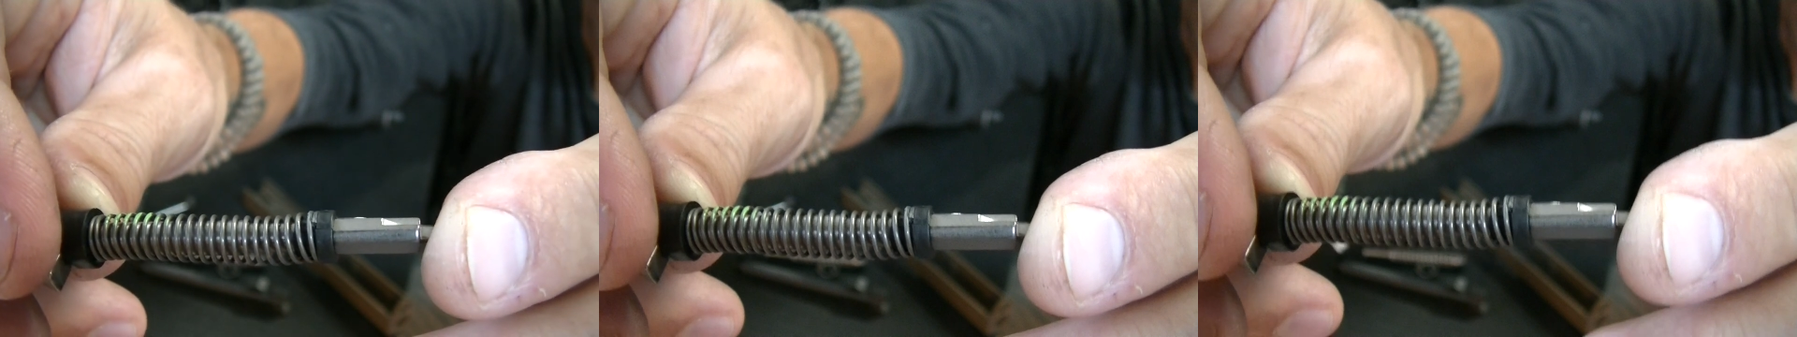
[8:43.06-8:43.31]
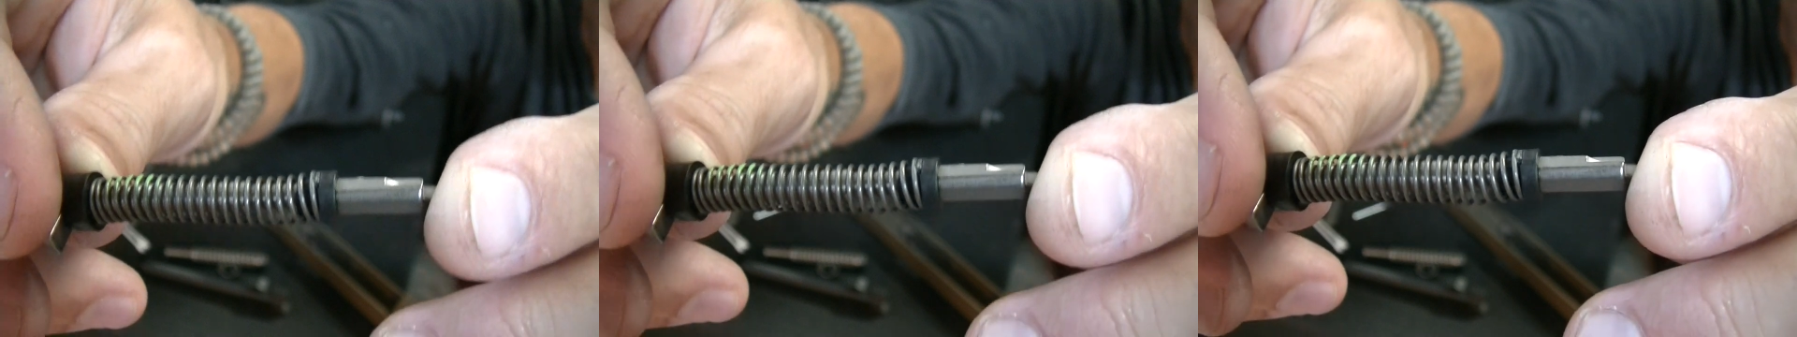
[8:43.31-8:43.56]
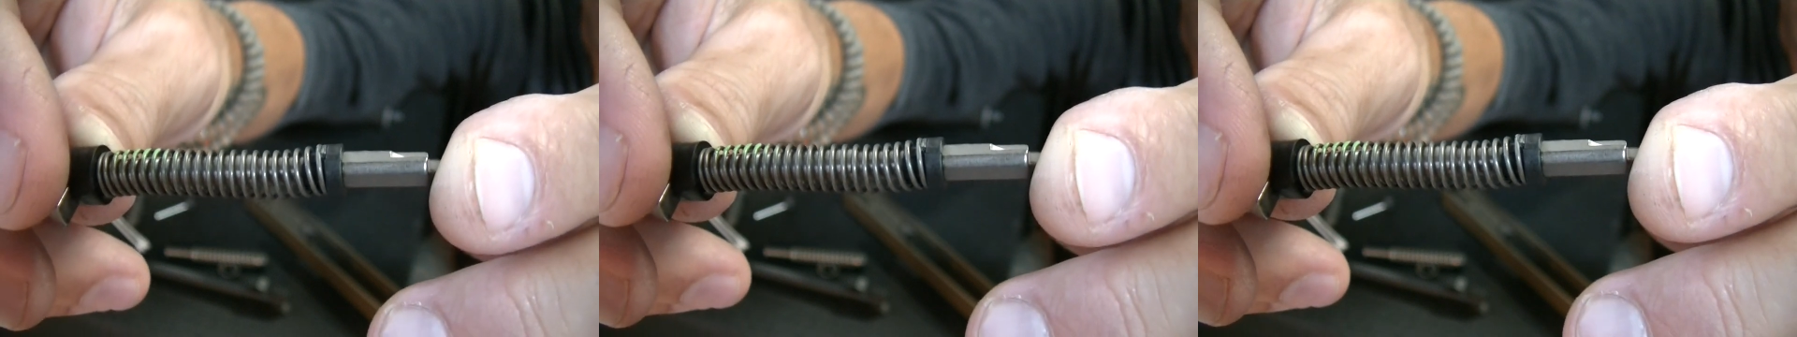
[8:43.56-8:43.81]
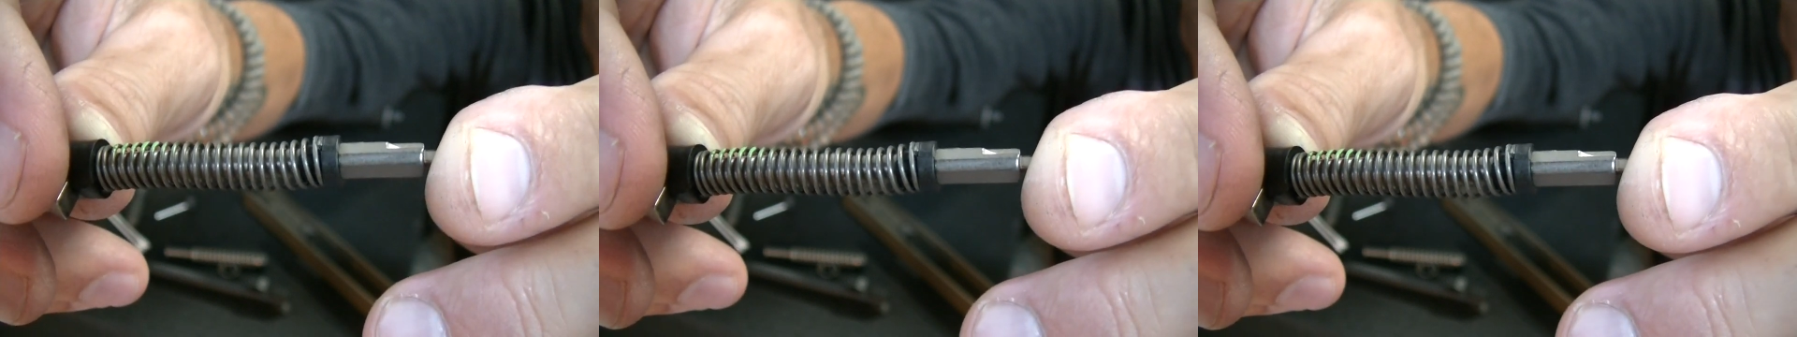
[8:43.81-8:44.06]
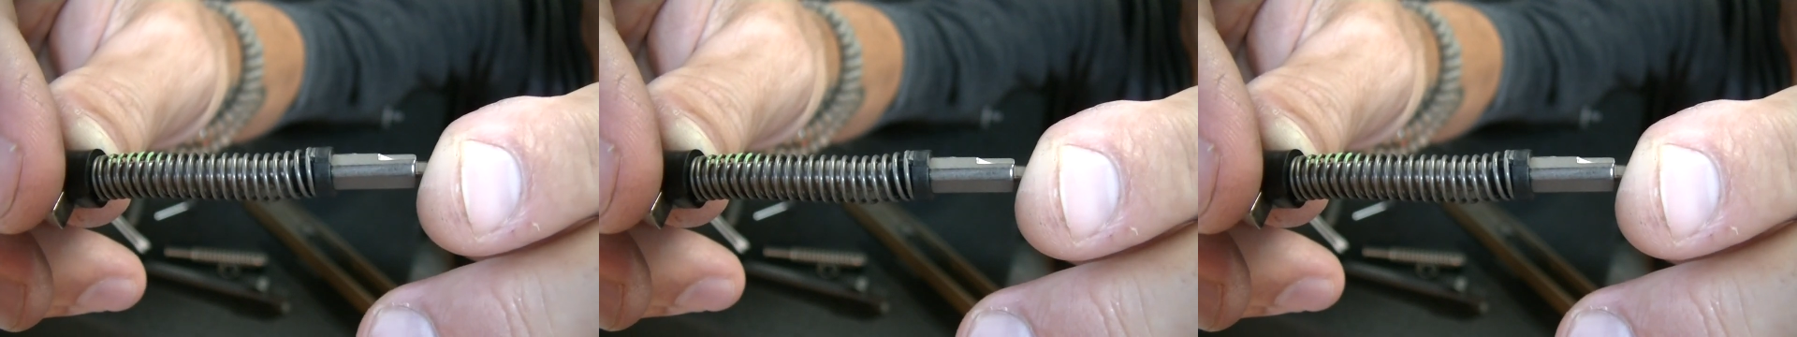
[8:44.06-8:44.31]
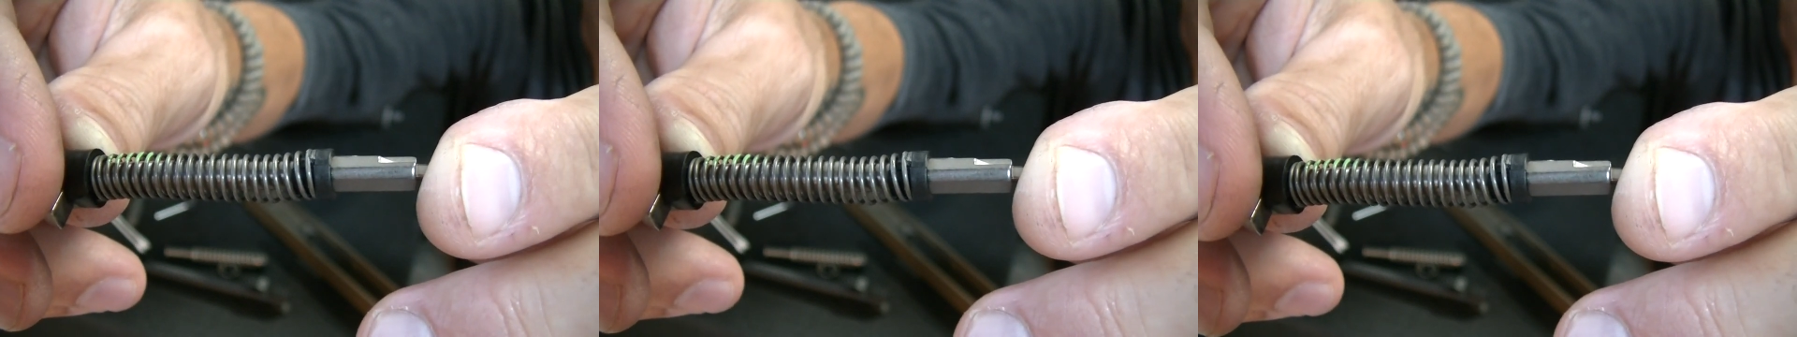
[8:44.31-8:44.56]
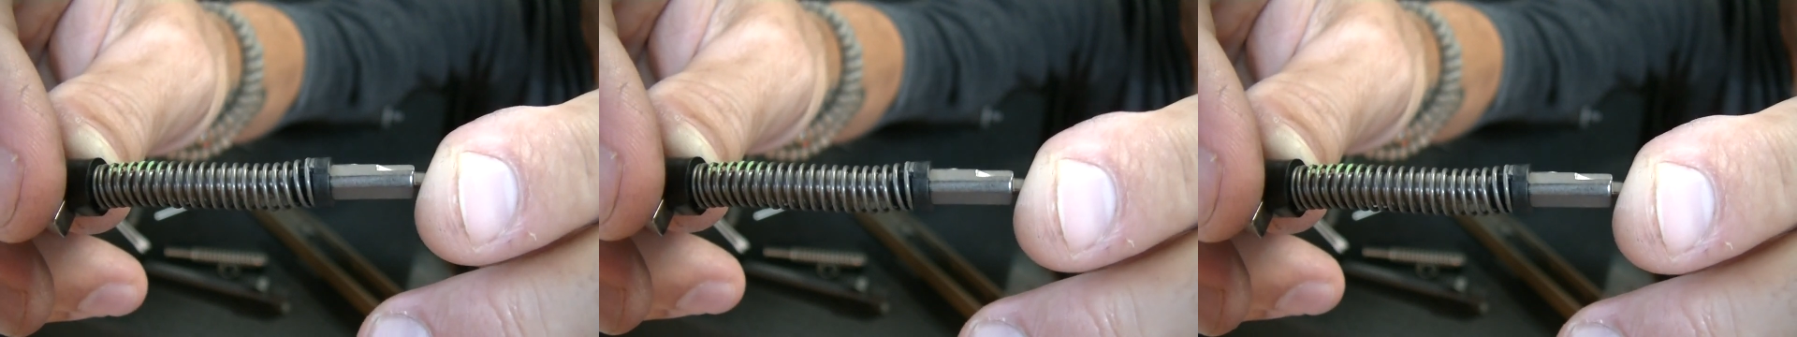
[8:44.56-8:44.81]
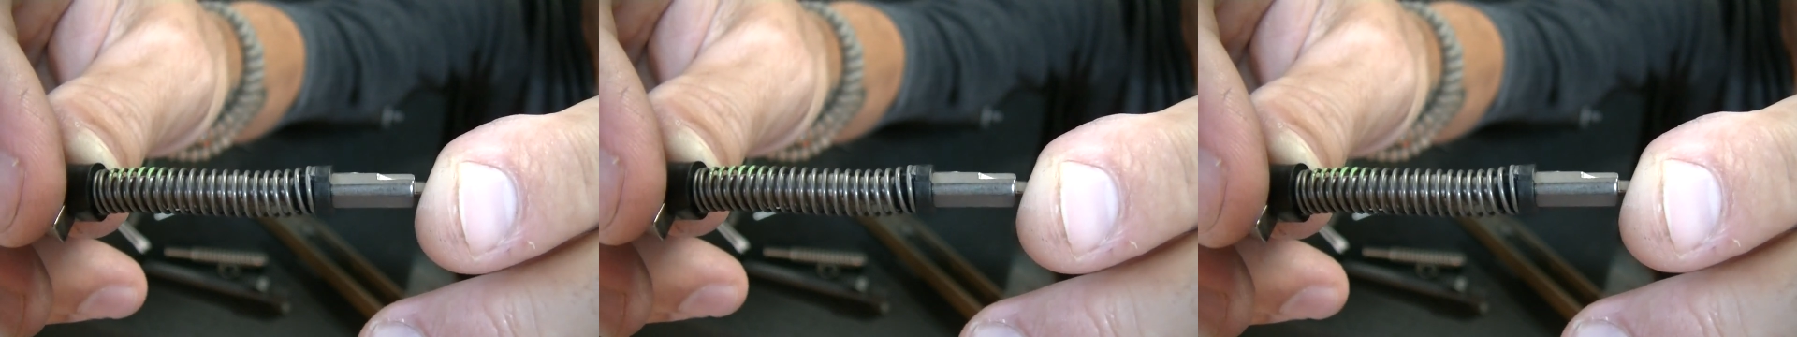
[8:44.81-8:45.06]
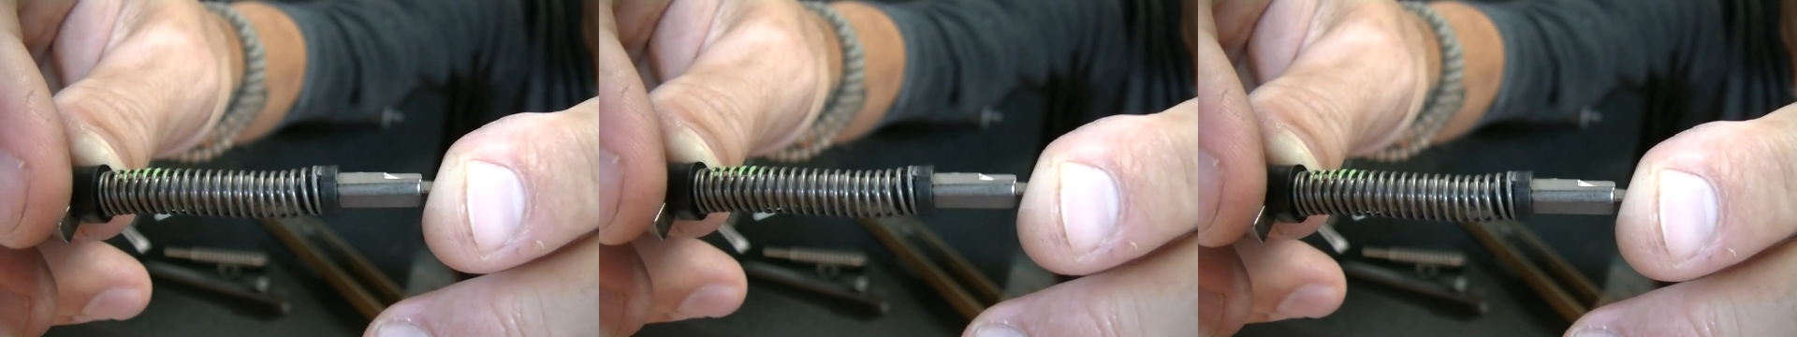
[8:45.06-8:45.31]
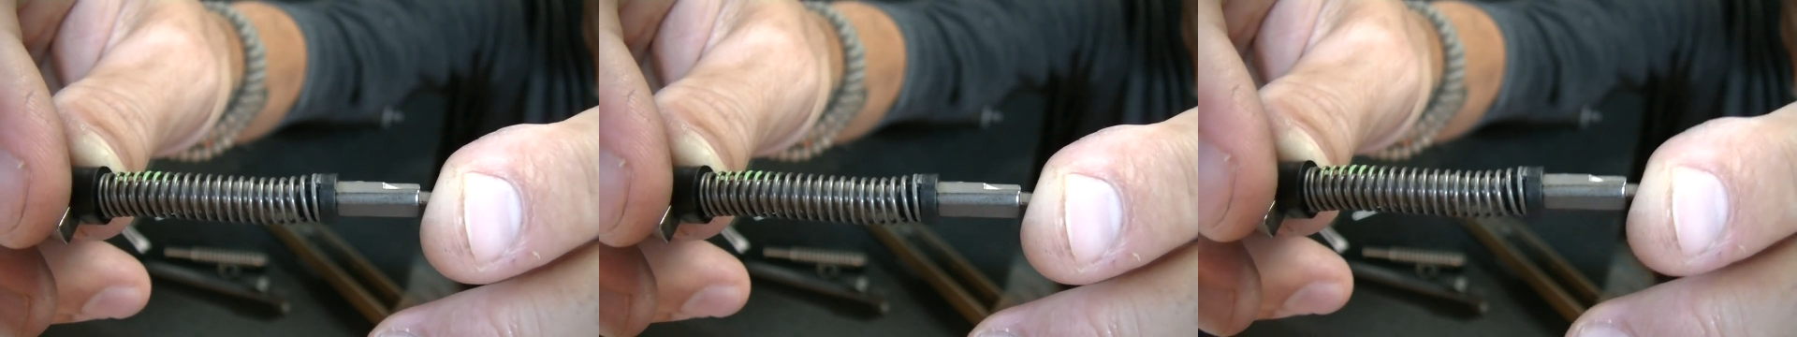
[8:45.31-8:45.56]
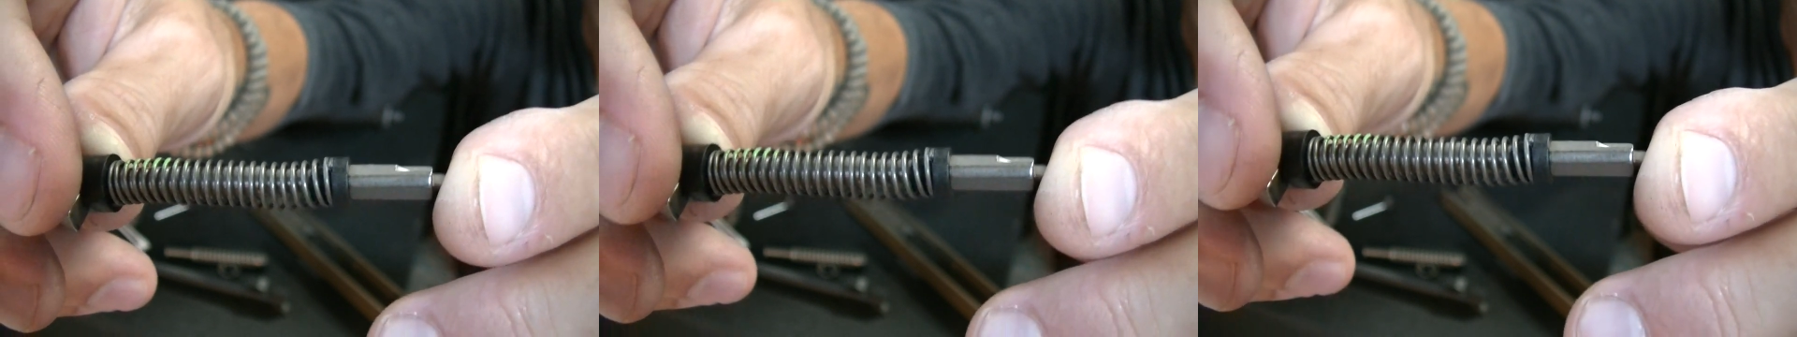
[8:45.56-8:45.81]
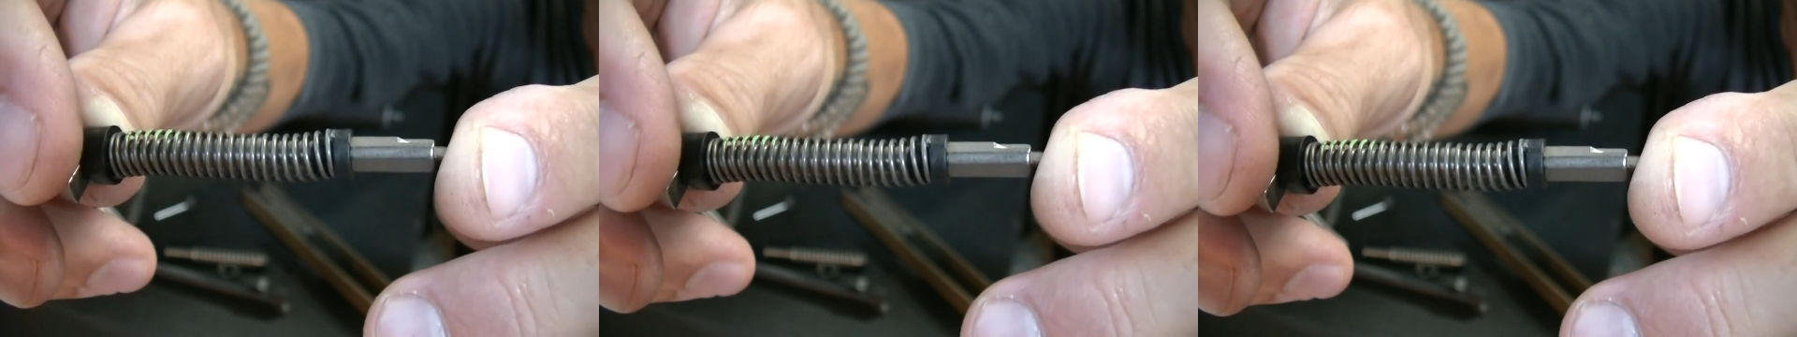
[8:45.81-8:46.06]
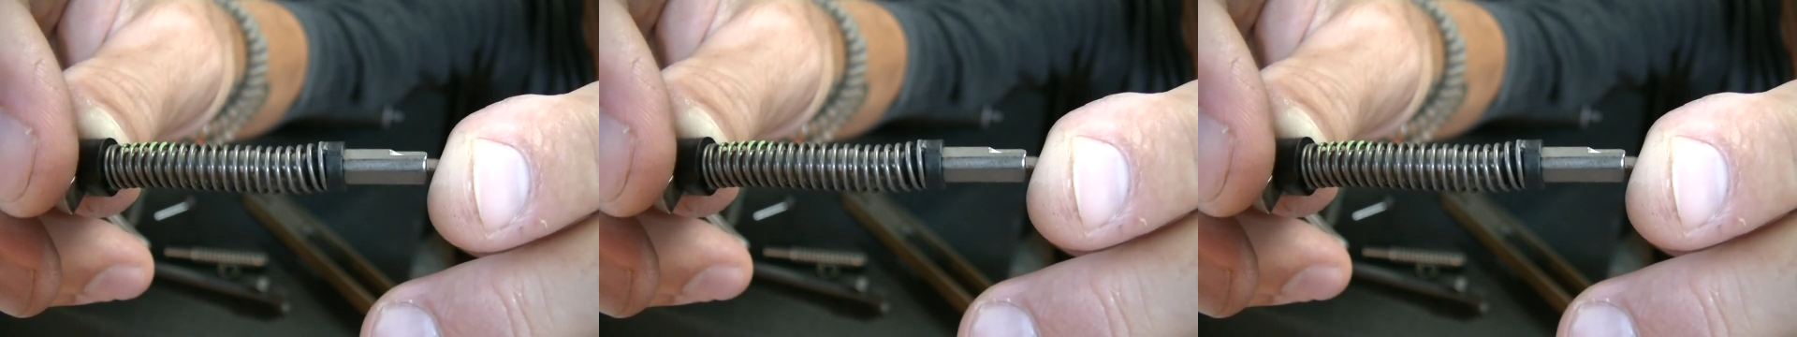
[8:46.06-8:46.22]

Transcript: Nobody's mouth can be seen.